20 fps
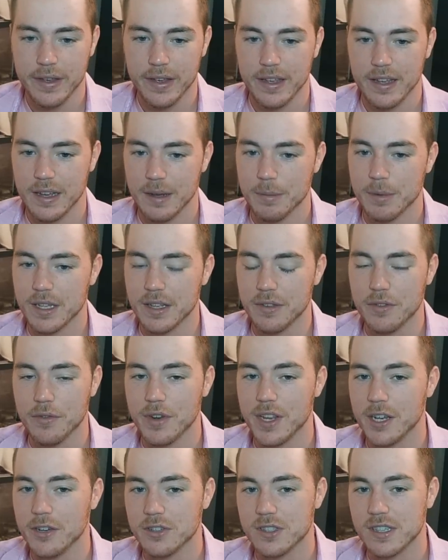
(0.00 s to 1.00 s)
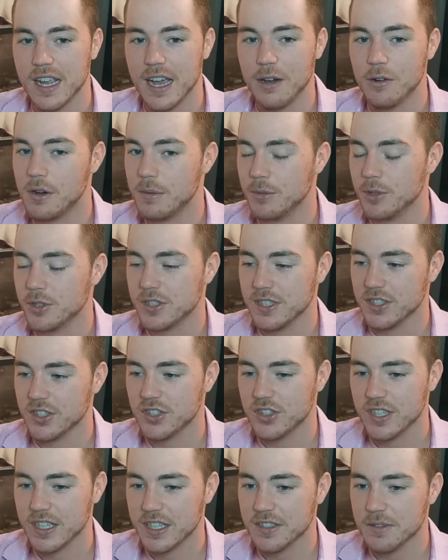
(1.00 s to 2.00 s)
I believe the video is now almost at
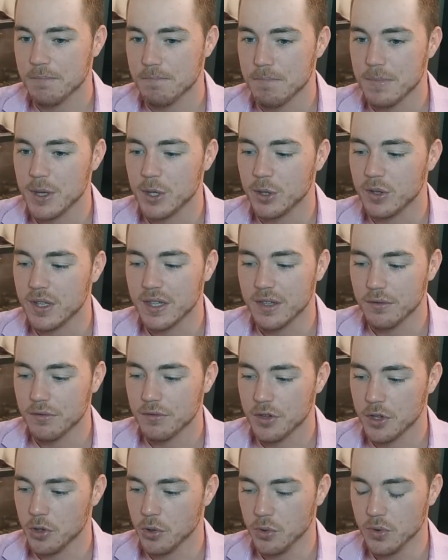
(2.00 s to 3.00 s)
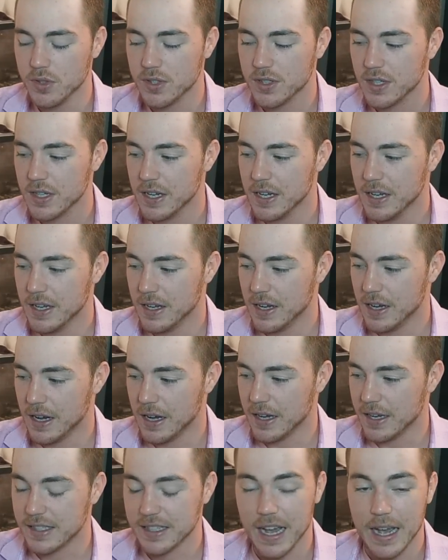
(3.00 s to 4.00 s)
6 million views.
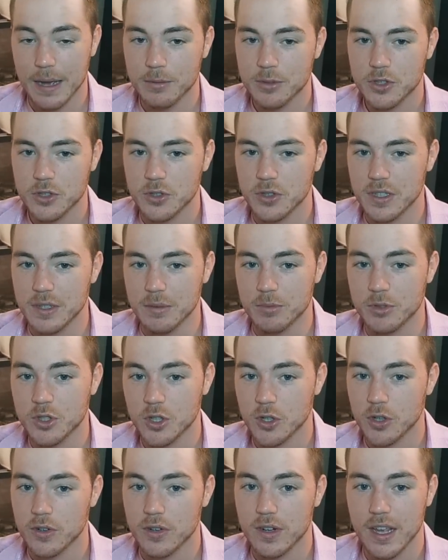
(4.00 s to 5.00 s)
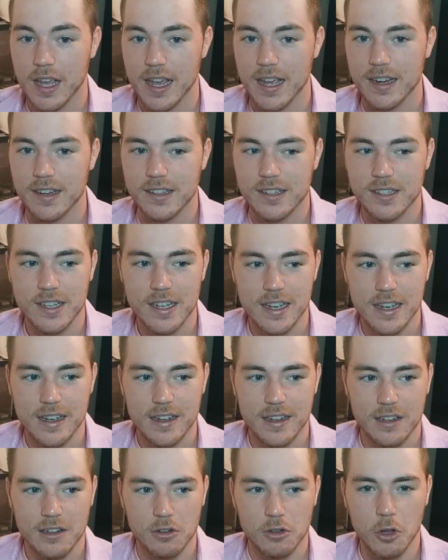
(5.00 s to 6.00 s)
It's absolutely absurd. And
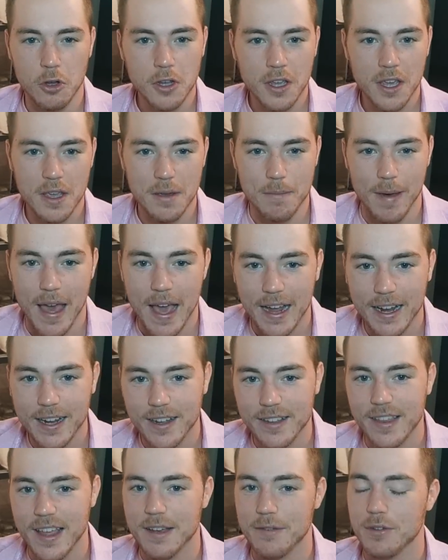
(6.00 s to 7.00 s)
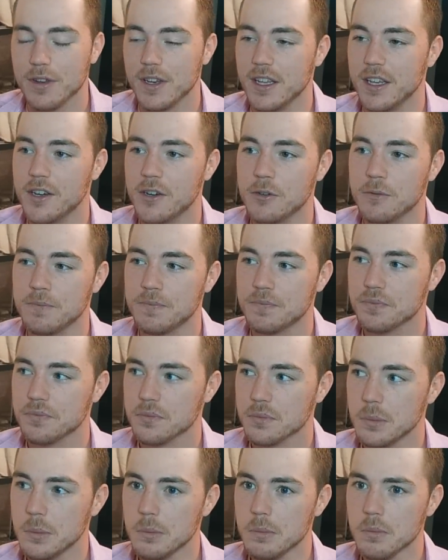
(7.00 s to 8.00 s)
looking back on that video,
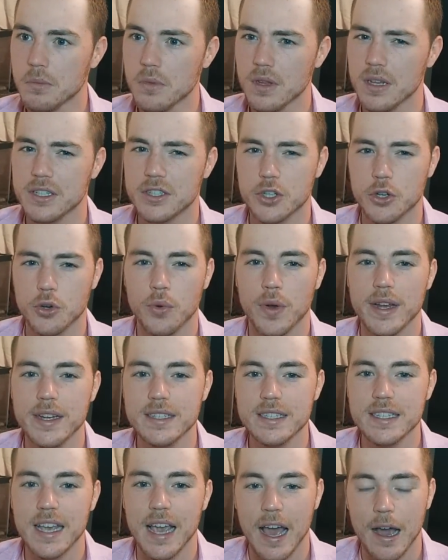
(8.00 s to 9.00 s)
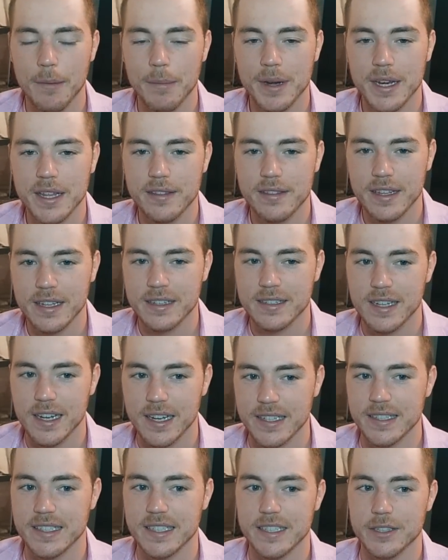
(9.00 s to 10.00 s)
it's crazy how many things I
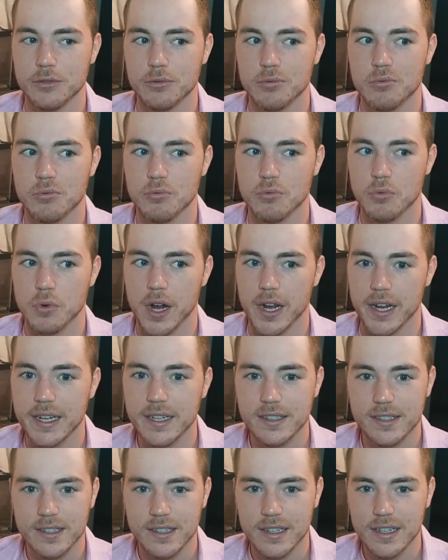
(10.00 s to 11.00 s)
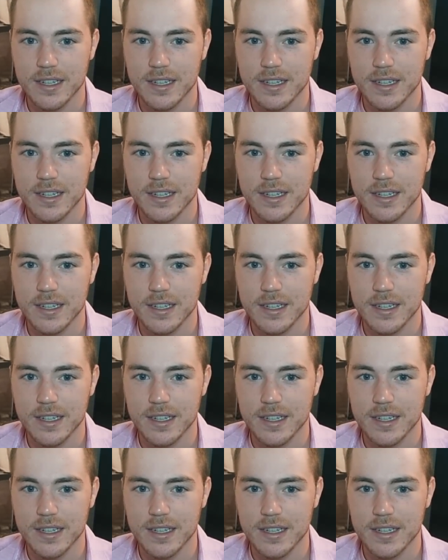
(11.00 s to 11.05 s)
did right